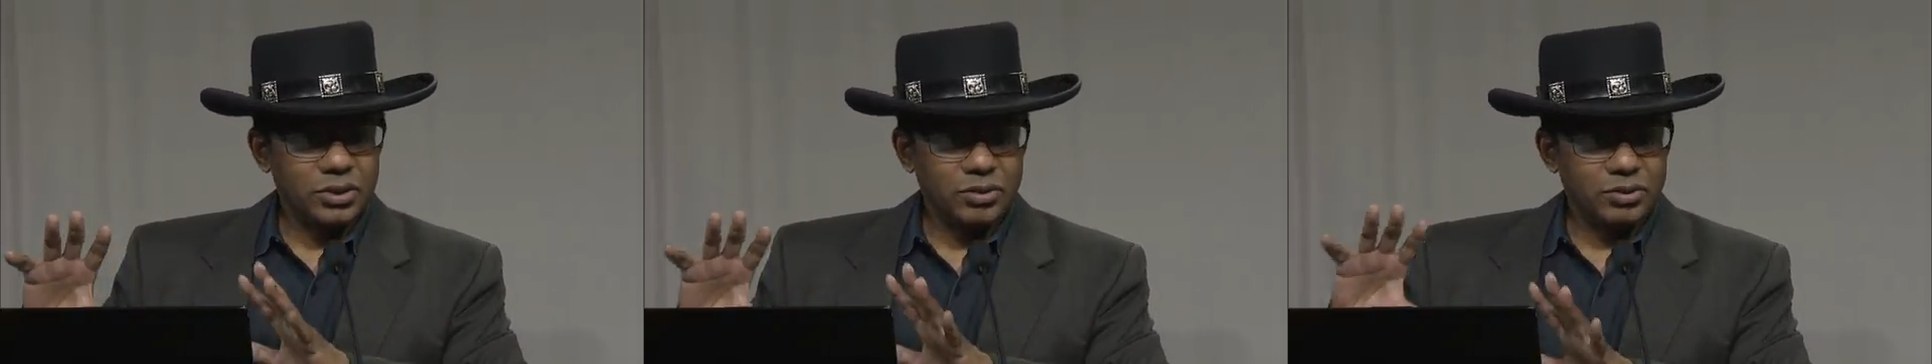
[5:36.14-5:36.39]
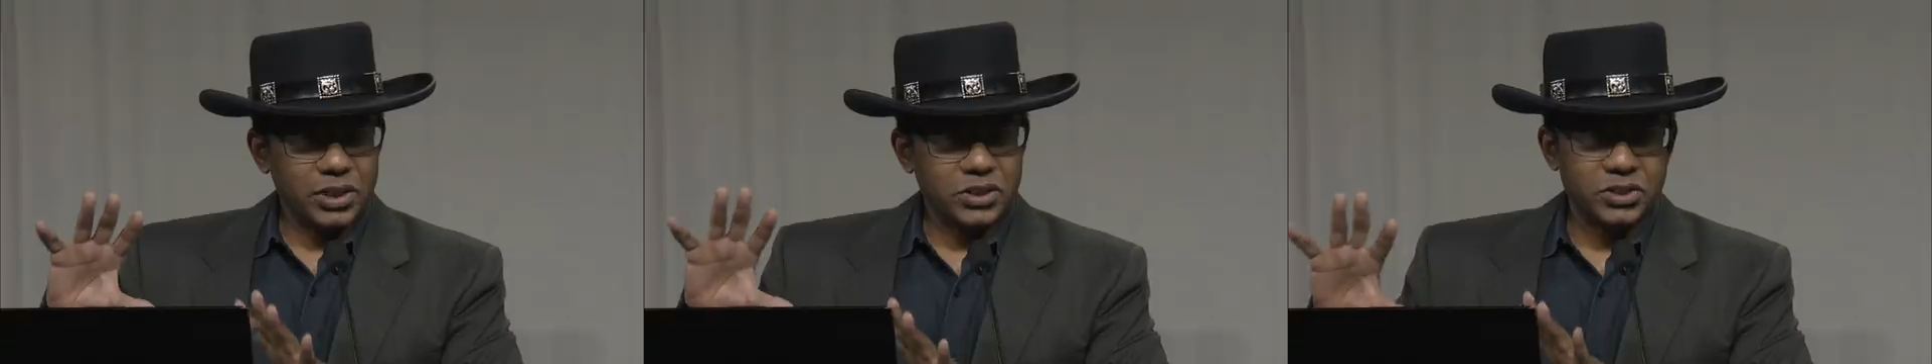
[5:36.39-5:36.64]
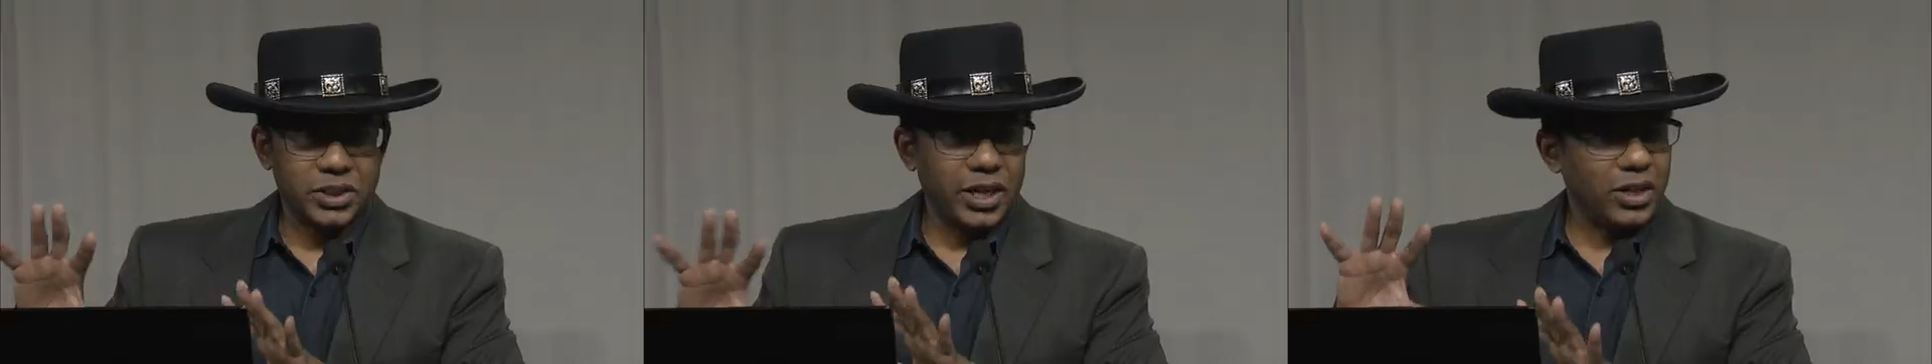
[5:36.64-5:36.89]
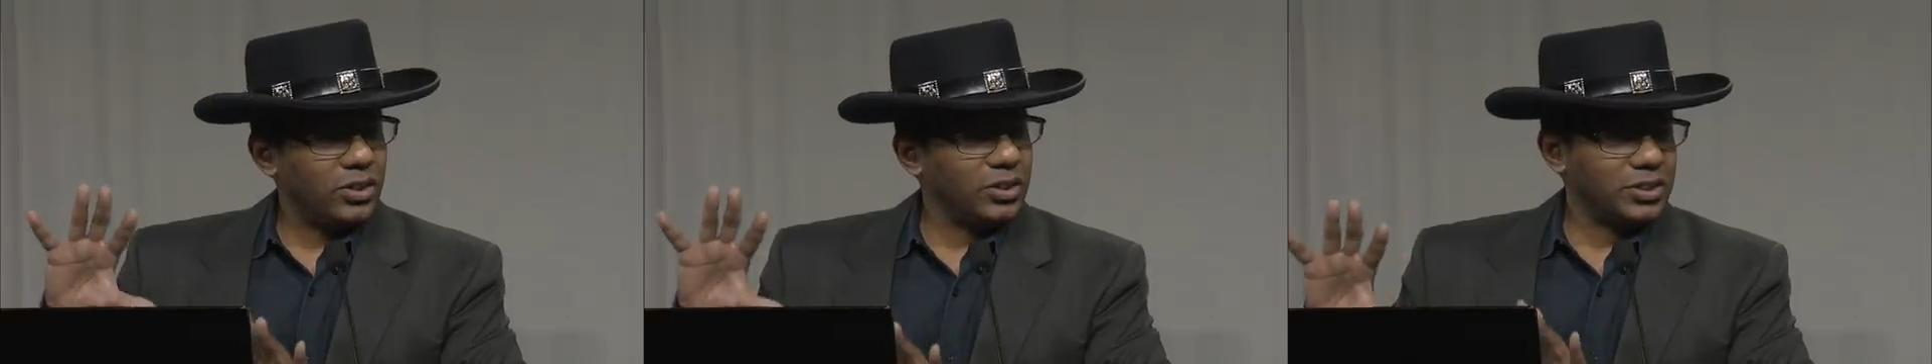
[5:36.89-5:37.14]

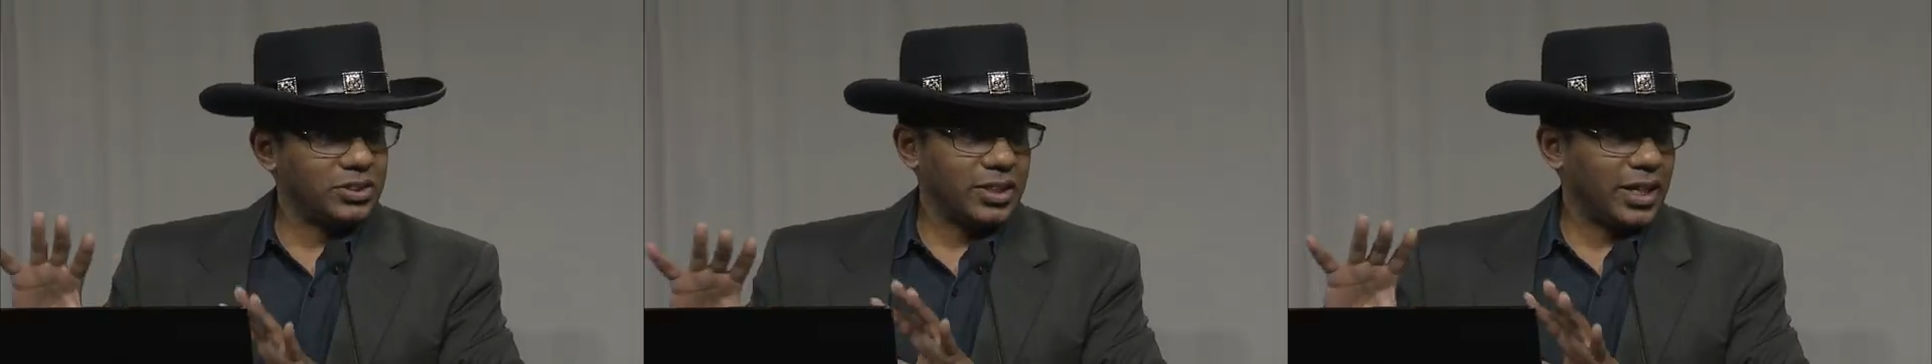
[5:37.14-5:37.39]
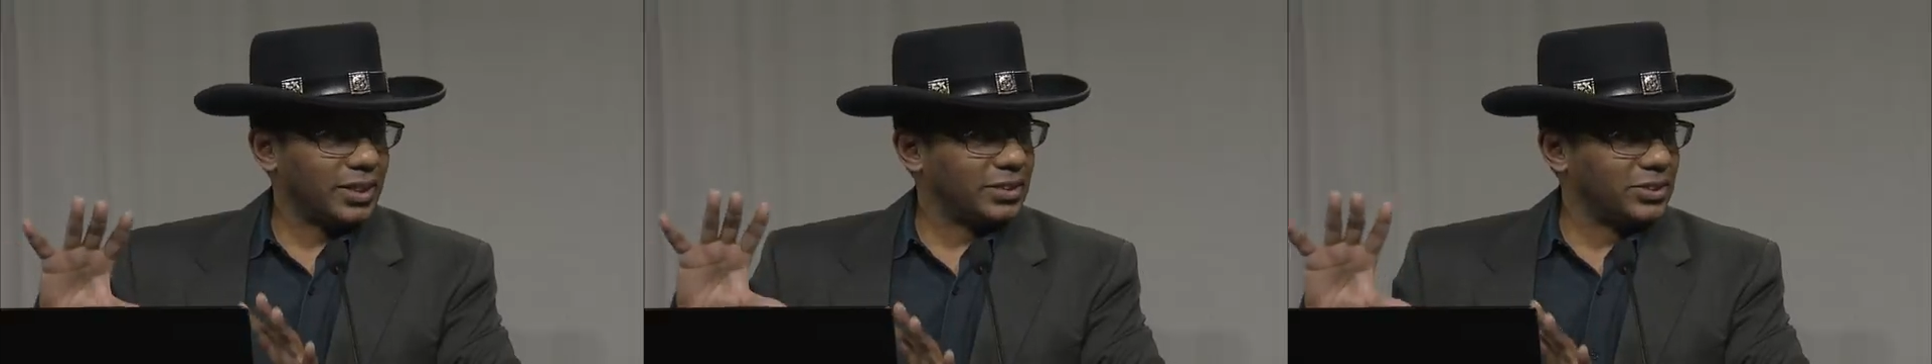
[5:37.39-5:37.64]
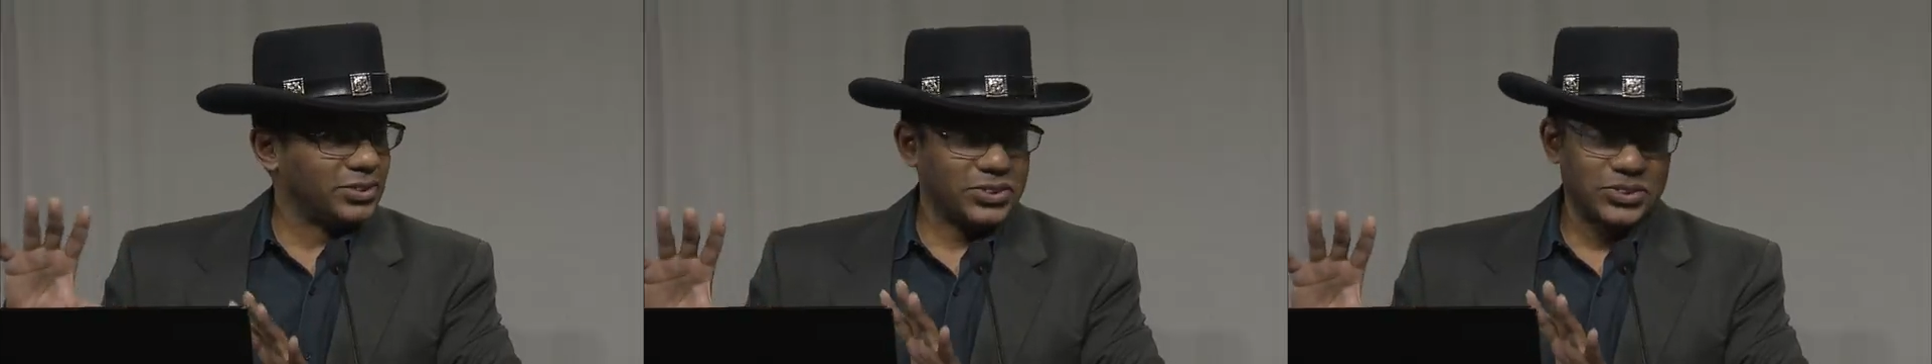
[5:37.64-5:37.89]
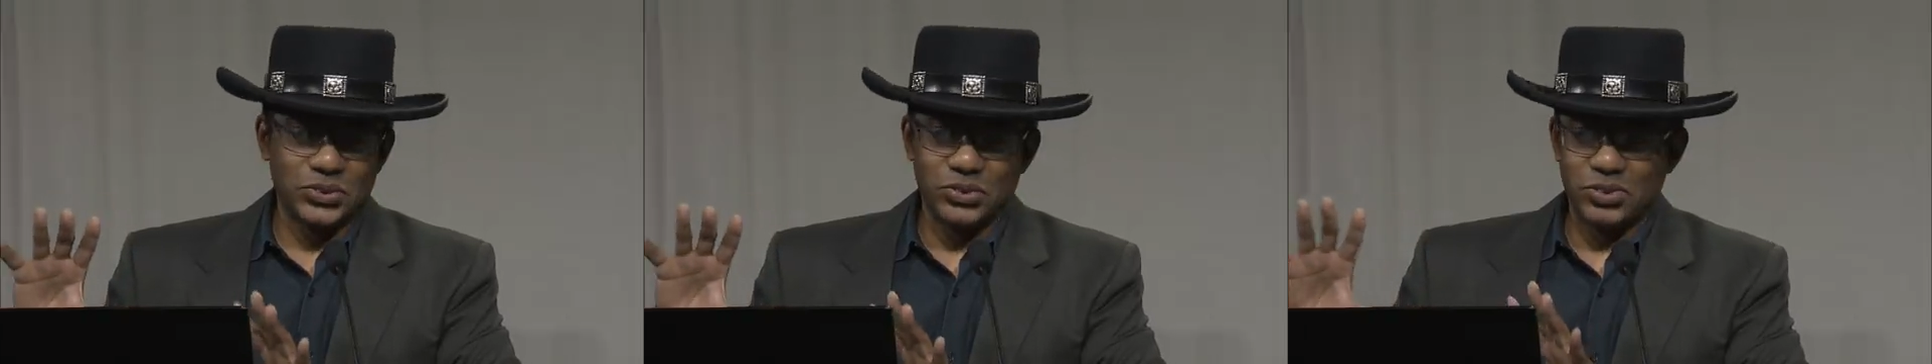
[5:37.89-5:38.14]
Excel is like
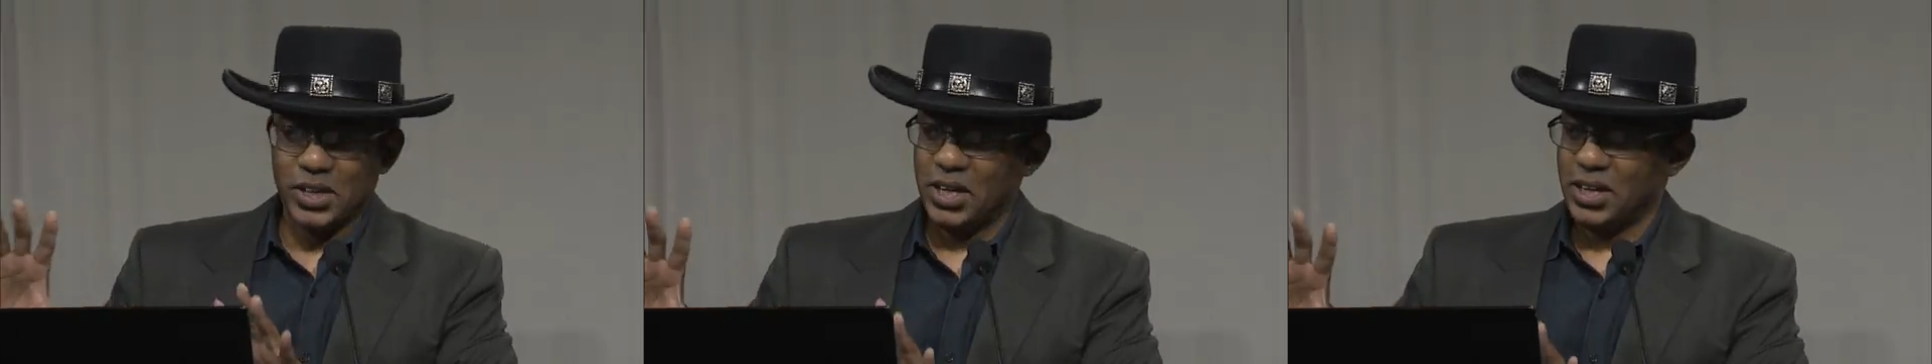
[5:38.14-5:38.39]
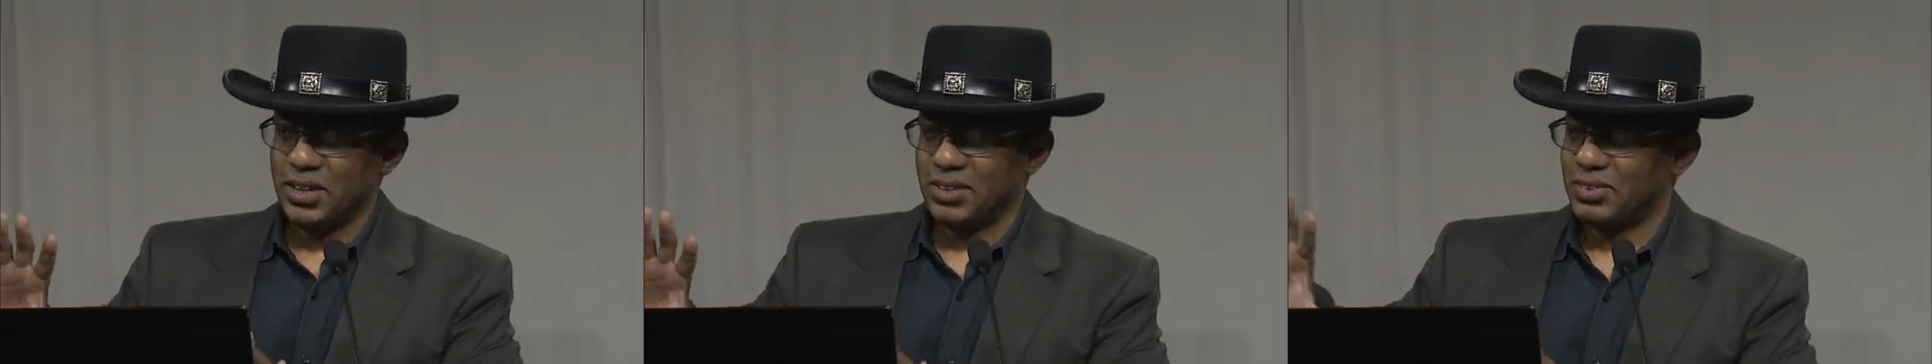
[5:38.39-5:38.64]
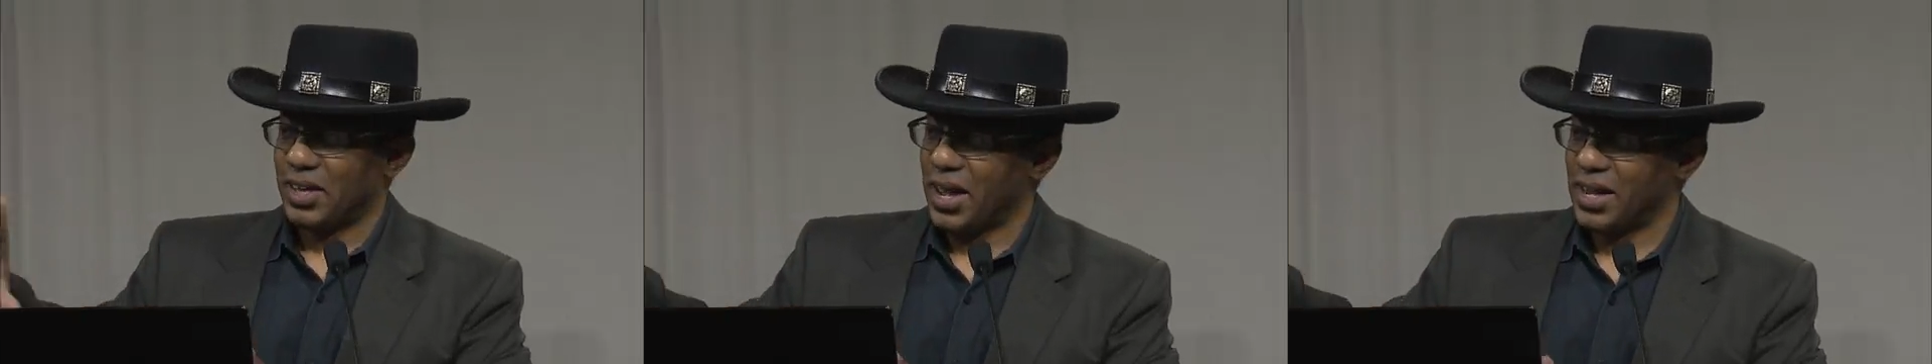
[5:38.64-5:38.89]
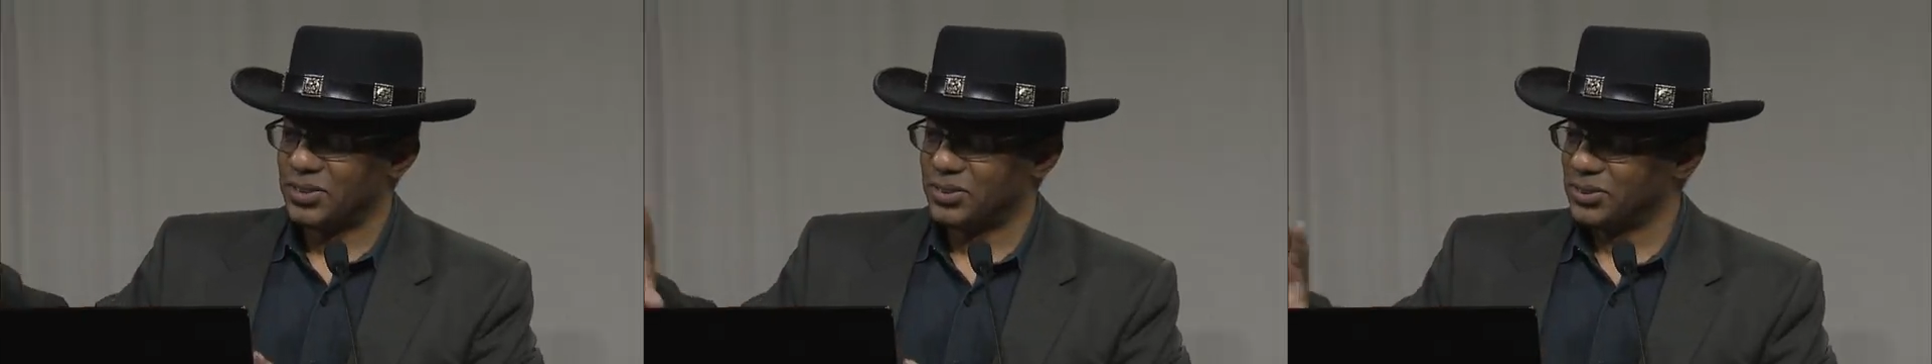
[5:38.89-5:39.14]
this thing
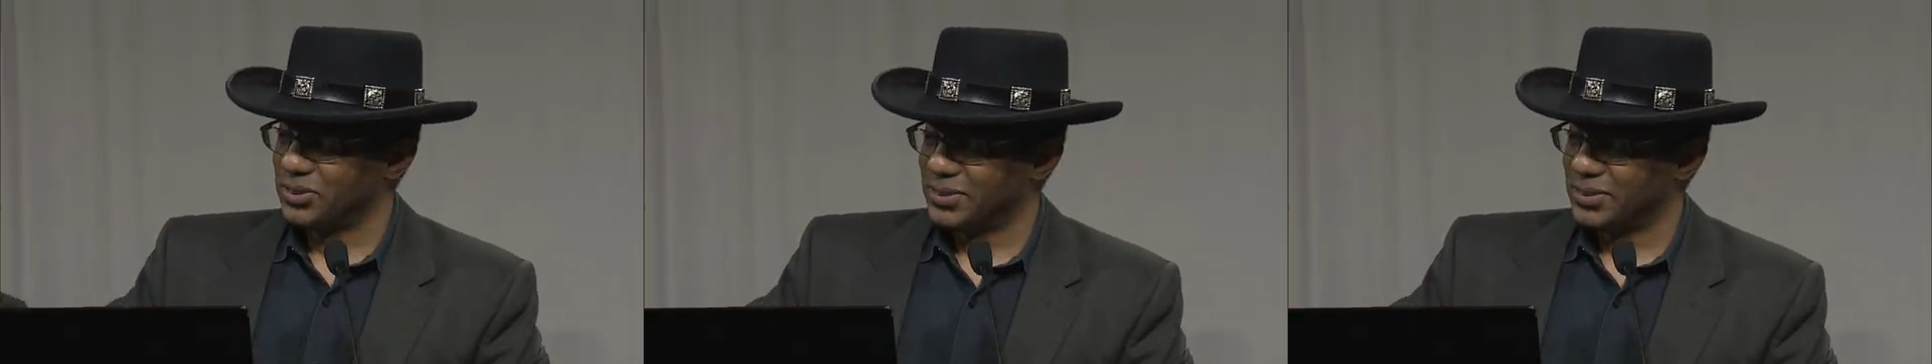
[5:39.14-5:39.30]
that